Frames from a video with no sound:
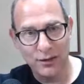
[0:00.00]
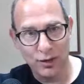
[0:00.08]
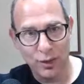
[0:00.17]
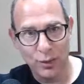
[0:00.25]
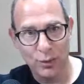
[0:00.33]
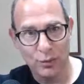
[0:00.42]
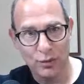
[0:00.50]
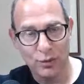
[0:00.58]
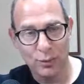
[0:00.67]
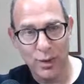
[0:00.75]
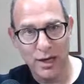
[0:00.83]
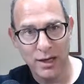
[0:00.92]
huge,
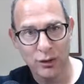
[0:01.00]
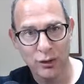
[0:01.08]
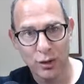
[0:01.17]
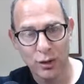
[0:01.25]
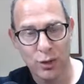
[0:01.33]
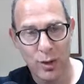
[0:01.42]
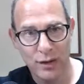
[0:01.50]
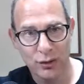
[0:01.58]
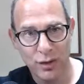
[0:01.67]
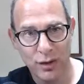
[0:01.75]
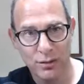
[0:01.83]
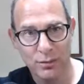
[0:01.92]
right? In your
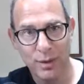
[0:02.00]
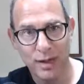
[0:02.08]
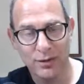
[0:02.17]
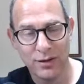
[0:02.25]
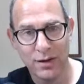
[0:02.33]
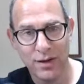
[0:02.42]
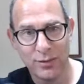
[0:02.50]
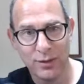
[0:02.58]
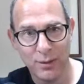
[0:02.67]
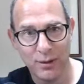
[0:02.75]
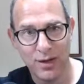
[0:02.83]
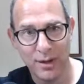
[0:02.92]
equation, basically for
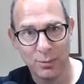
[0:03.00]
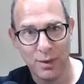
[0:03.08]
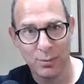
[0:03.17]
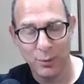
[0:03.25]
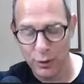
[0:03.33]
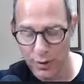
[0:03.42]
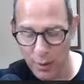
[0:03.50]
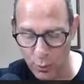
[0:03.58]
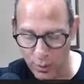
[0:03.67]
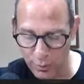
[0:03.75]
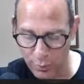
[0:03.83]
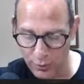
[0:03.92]
every 10 people, you get
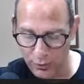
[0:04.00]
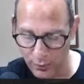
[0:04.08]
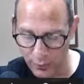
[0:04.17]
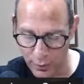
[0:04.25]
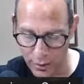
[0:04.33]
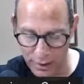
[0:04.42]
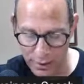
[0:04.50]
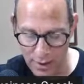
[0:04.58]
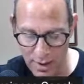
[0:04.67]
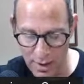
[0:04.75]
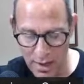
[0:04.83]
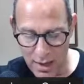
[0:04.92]
one person free.
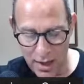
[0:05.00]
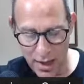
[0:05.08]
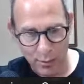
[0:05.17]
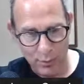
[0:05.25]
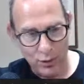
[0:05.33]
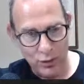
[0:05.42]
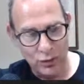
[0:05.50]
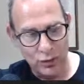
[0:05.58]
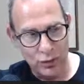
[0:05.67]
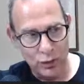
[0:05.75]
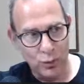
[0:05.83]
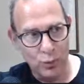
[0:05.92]

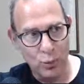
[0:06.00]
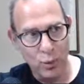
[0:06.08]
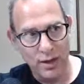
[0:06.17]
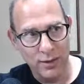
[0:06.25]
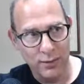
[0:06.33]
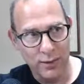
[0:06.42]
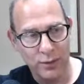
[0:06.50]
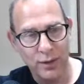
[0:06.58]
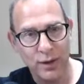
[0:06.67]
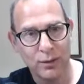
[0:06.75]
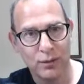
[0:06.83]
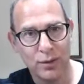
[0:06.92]
Do what
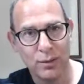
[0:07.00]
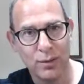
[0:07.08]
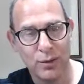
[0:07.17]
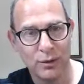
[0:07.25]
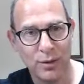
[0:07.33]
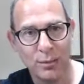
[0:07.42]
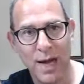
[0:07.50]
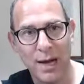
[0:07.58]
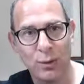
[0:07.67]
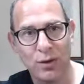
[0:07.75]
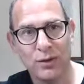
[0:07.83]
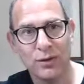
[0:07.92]
fulfills you. Those are my
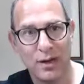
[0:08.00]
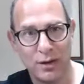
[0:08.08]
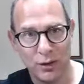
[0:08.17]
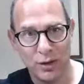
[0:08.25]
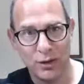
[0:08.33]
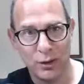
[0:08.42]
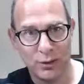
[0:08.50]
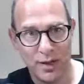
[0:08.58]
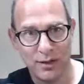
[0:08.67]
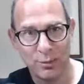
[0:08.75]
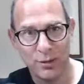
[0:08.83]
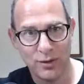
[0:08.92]
words. You didn't use
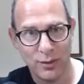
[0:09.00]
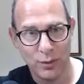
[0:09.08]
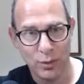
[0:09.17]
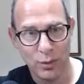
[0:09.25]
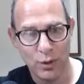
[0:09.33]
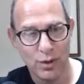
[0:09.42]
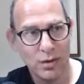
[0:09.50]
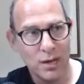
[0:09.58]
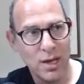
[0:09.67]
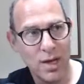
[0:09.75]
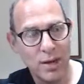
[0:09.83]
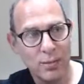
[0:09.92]
that specific word,
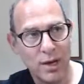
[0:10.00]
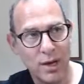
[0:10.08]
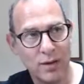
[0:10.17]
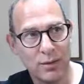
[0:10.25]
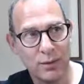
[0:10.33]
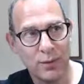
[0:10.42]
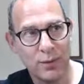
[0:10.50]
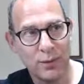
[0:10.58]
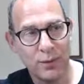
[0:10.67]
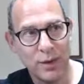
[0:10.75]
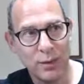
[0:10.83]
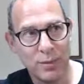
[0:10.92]
but
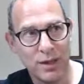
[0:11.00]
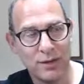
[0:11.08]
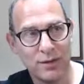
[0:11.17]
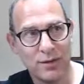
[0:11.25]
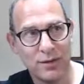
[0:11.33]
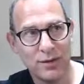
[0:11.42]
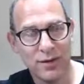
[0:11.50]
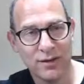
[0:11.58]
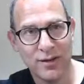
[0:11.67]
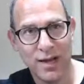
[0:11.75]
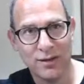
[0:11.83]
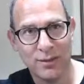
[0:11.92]
fulfillment,
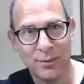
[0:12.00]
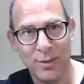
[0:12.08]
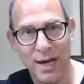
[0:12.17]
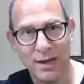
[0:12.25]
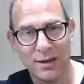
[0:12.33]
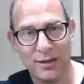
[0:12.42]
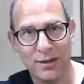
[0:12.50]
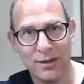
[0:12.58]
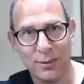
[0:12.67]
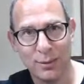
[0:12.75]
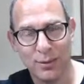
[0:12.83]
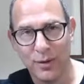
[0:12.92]
success
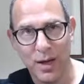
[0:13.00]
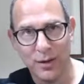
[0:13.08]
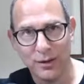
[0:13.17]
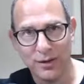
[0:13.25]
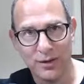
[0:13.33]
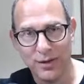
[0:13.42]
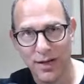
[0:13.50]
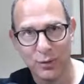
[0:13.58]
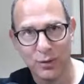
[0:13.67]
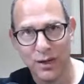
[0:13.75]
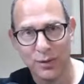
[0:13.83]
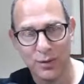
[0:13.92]

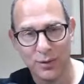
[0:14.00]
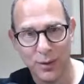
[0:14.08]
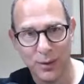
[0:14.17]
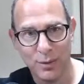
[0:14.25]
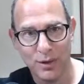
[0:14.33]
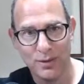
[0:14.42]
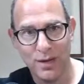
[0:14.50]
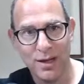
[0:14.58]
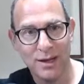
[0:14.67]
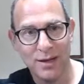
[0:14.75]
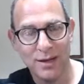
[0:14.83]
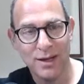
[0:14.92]
without fulfillment
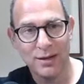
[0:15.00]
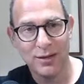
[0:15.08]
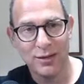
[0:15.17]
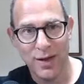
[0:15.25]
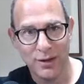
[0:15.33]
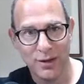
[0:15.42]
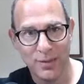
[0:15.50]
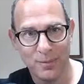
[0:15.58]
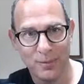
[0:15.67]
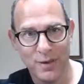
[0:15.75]
is failure.